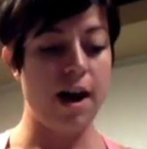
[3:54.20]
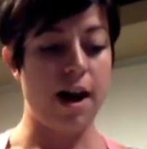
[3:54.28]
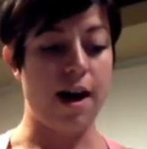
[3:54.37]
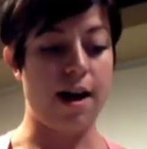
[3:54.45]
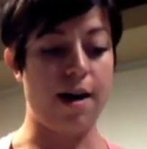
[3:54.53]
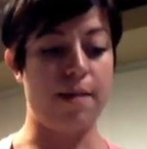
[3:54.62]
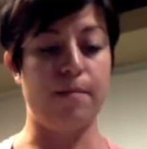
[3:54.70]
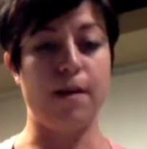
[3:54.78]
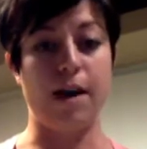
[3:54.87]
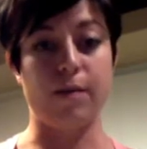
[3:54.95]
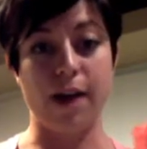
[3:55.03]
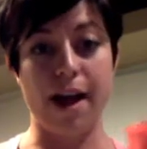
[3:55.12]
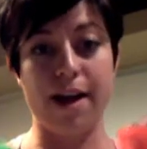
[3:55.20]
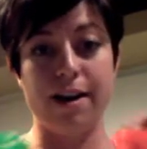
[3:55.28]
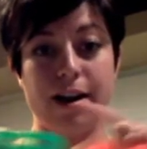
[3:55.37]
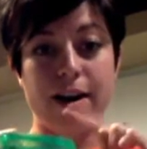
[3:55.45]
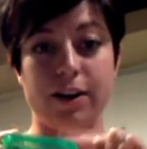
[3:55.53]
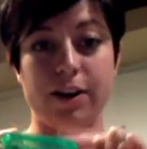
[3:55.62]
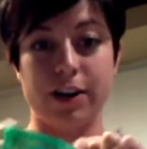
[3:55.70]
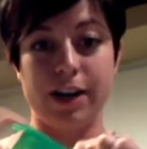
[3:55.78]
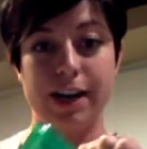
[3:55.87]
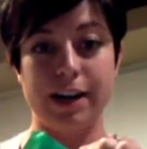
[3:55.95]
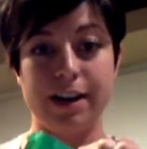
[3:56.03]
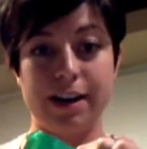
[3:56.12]
a red, a
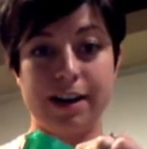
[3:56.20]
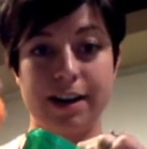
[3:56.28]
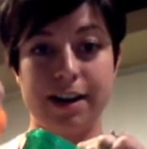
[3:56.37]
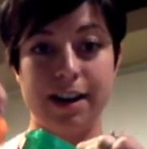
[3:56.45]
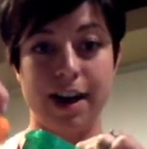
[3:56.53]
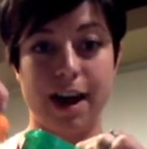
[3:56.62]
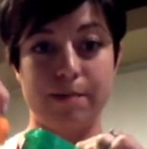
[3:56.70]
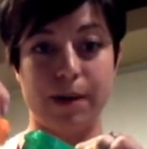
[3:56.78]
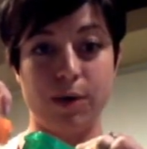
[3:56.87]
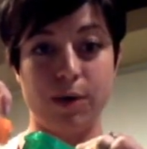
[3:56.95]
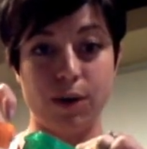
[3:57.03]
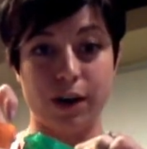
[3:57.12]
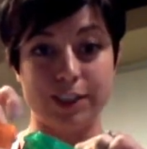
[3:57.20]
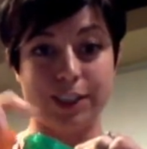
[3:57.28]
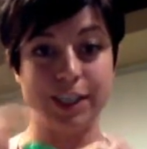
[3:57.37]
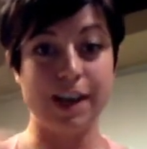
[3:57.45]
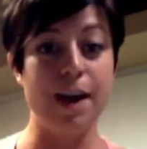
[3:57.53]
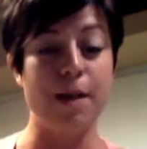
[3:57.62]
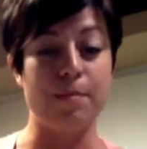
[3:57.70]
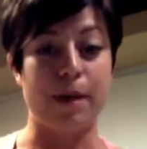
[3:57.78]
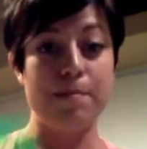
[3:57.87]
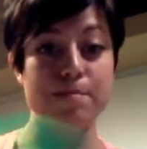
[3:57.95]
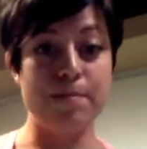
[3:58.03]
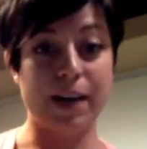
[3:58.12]
green, and my orange, but I
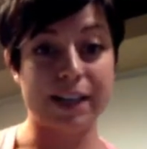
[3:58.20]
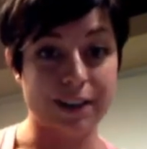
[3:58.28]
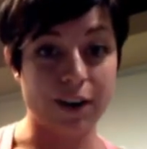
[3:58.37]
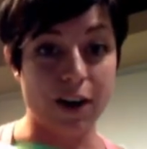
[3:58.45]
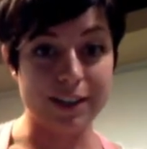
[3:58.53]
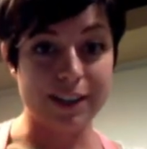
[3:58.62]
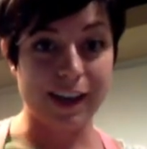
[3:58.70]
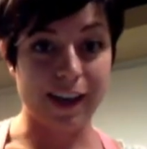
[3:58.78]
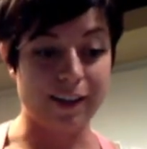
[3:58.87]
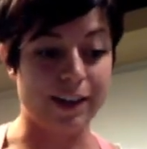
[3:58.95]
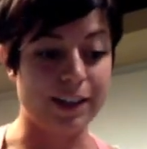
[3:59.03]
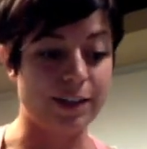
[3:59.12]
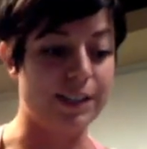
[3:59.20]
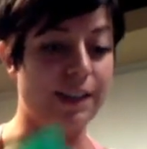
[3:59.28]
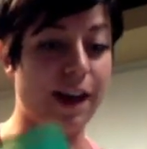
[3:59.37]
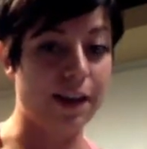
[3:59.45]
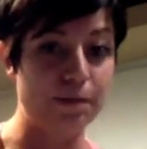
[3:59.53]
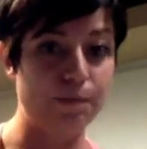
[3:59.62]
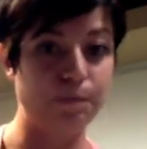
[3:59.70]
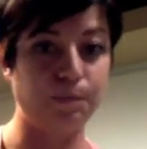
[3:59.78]
mix it all together into a salad.